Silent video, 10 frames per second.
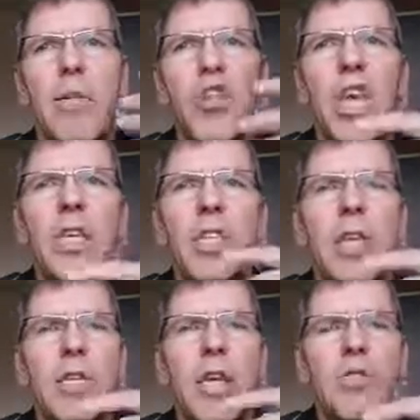things
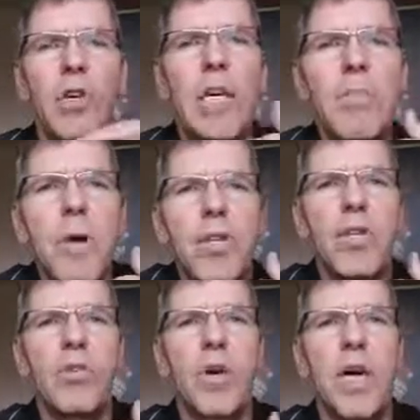that really matter
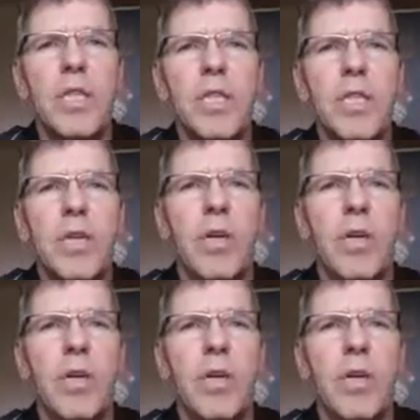to us,